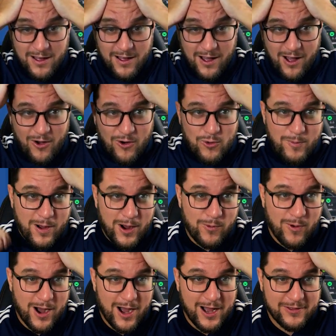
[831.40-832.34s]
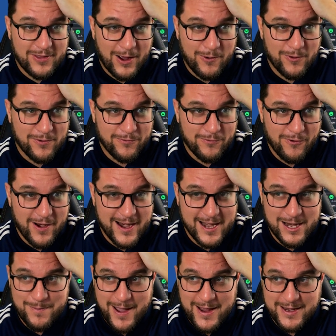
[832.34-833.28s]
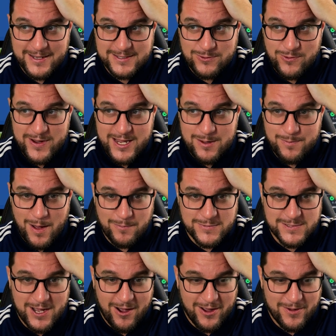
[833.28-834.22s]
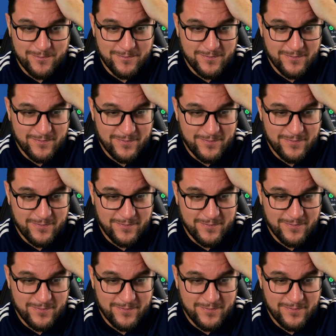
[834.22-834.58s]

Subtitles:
Oh my word, that would have really made it squeaky bum time.